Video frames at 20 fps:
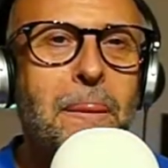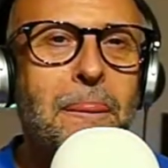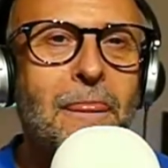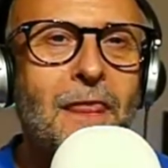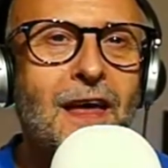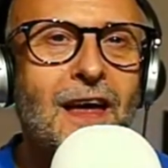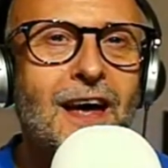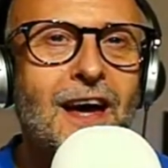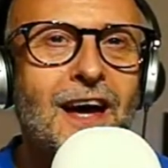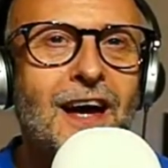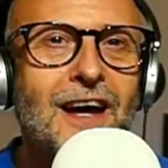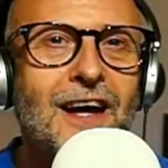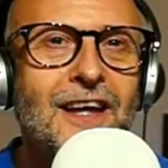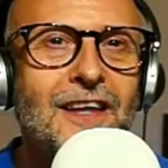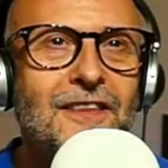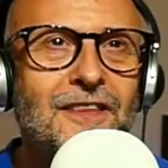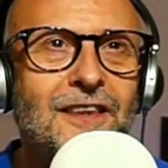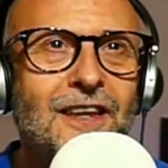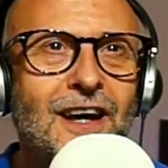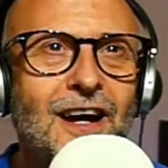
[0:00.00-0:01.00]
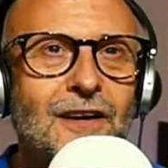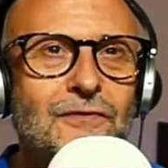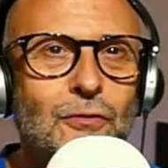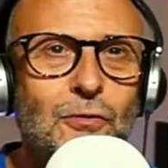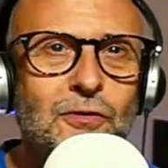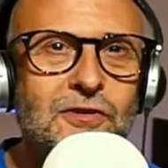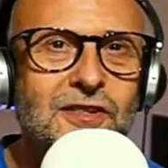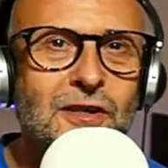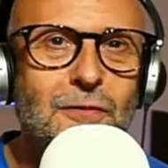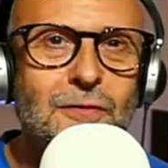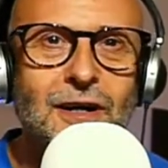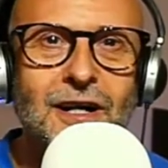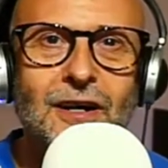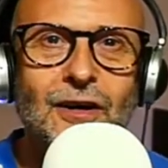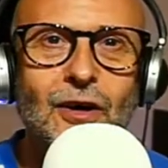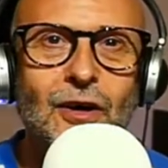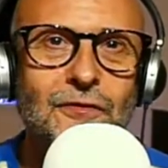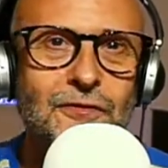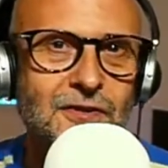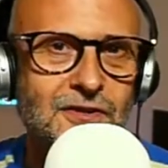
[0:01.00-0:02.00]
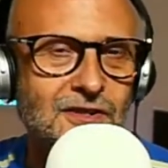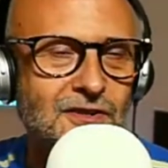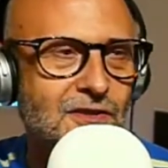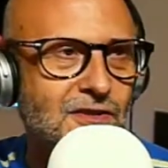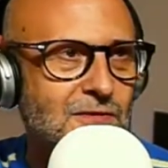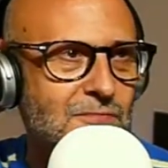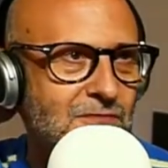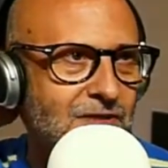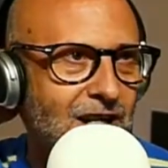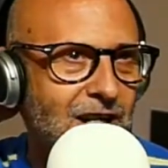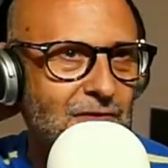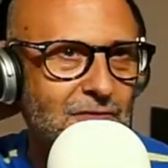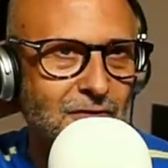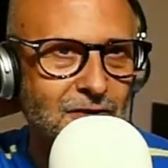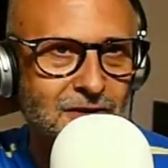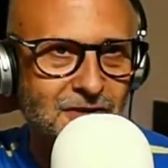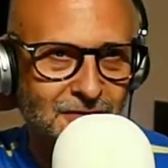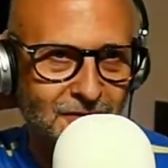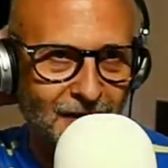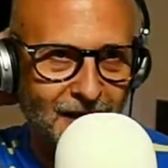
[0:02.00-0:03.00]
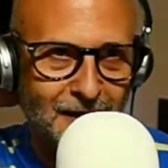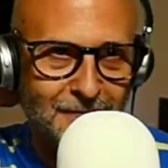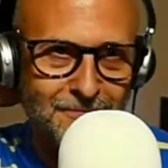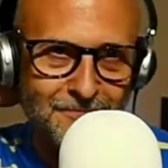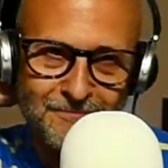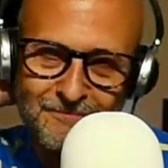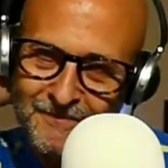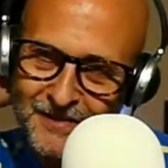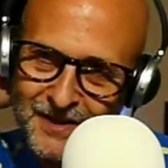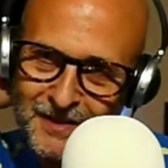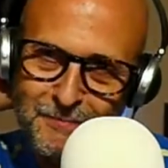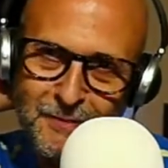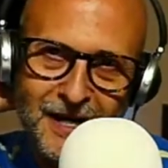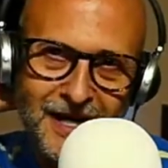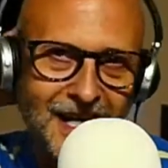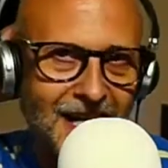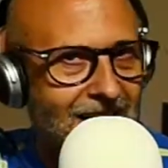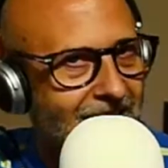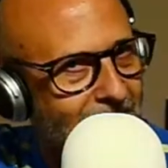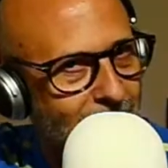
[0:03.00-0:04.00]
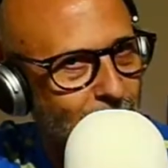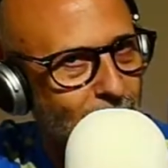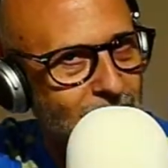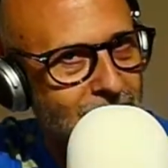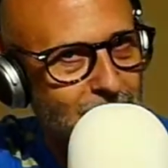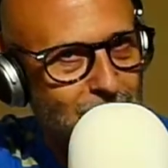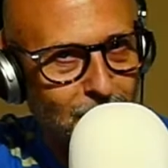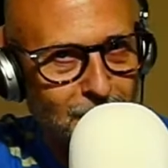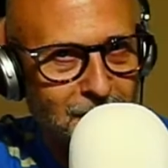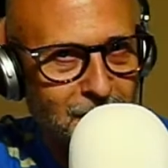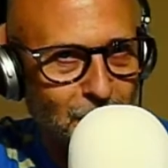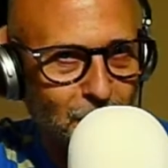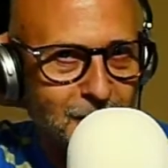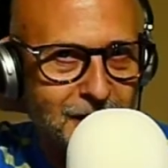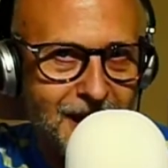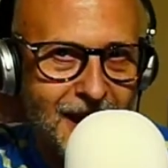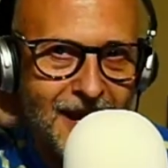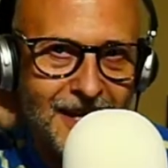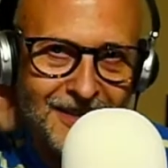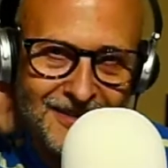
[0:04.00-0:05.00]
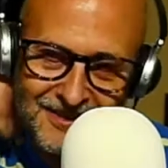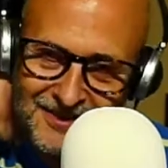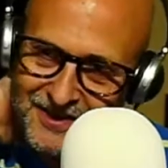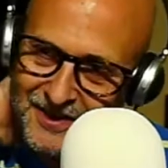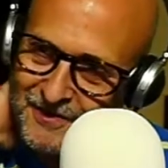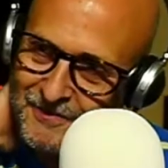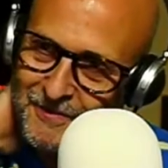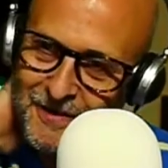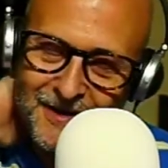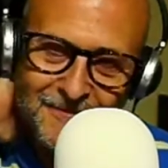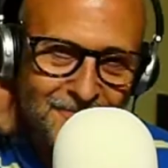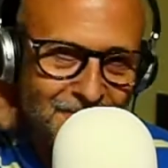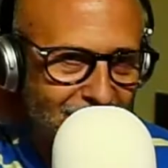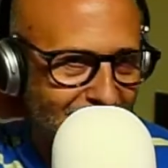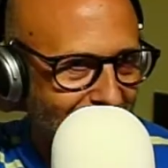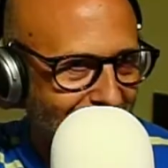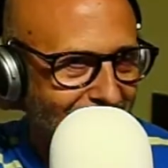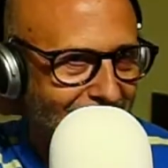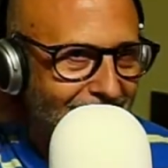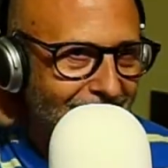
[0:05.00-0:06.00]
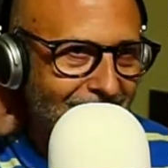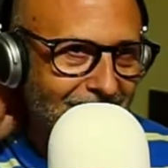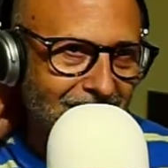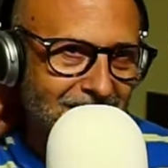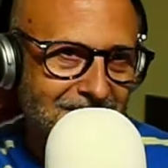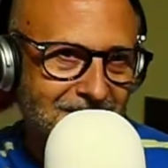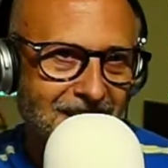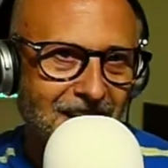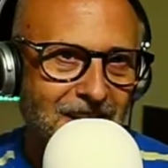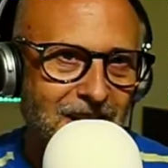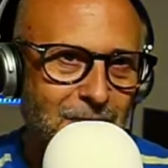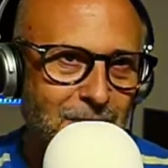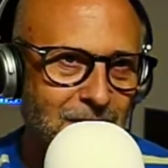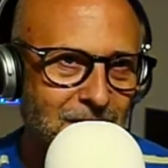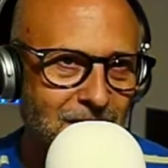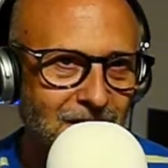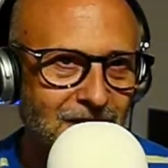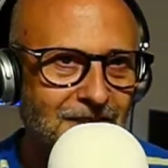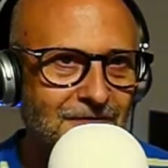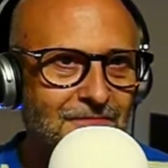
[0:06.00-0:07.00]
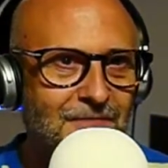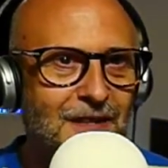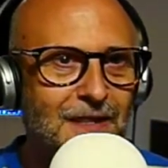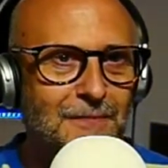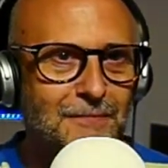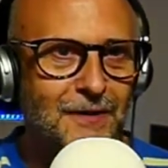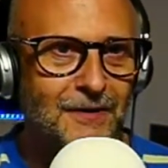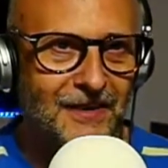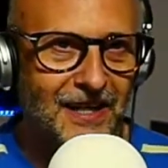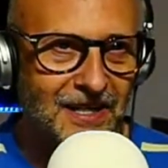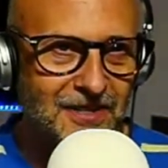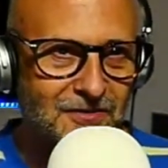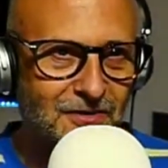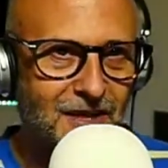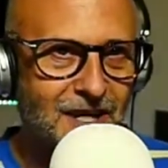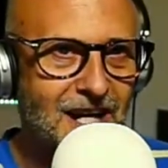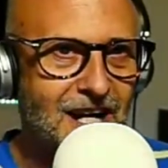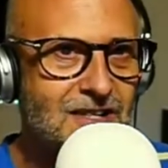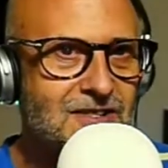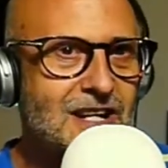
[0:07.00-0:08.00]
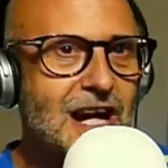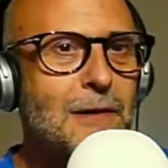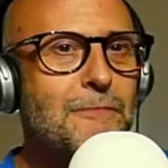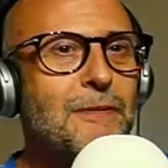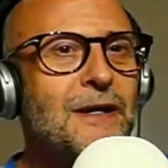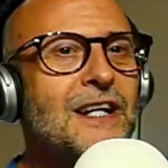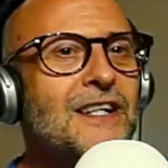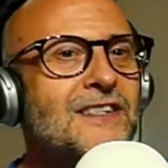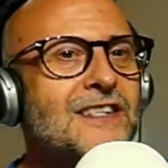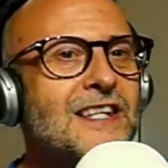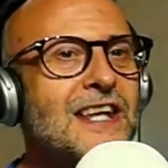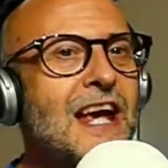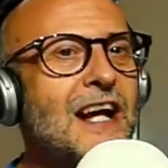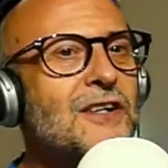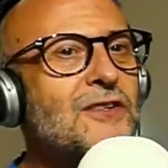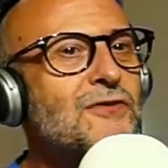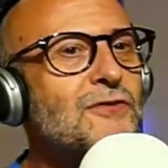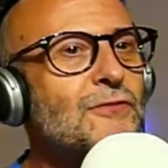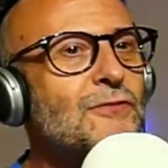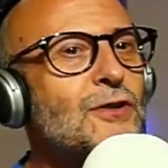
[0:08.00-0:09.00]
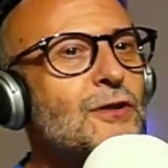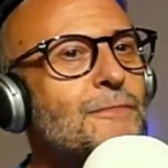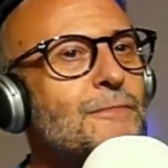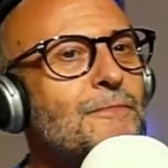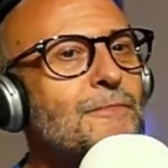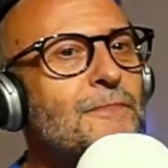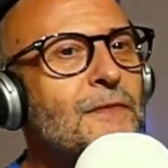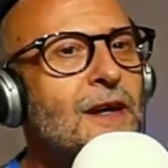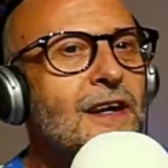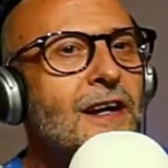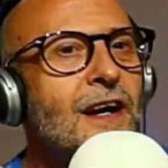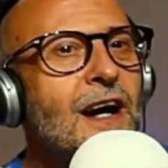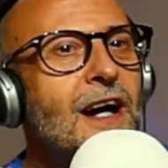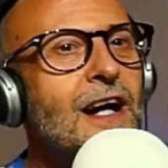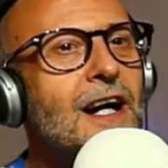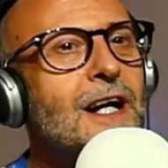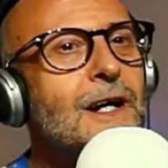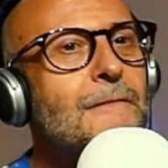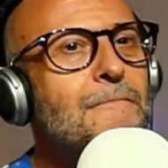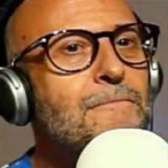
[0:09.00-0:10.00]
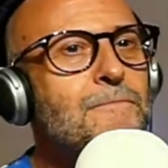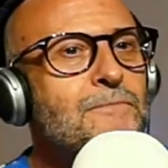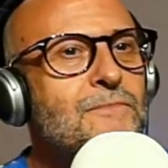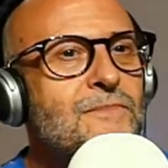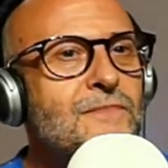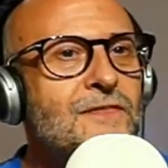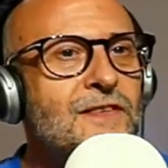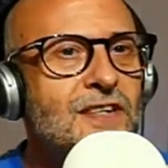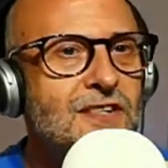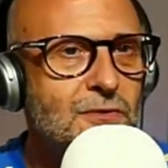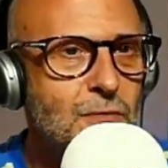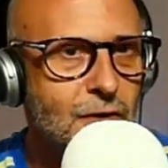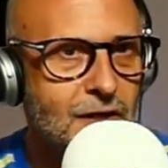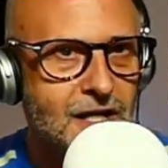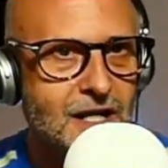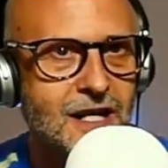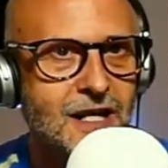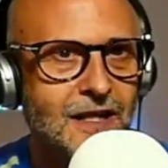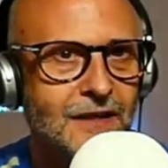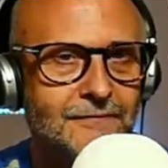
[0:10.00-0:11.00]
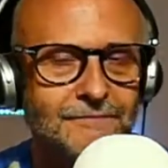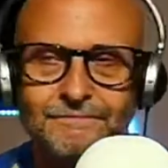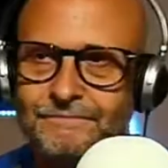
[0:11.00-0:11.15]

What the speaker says: I've also offered to do some deliveries for them at the back end of the week, probably the weekend. So that could be good. A little bit of extra cash. How big is the extra room? This one here,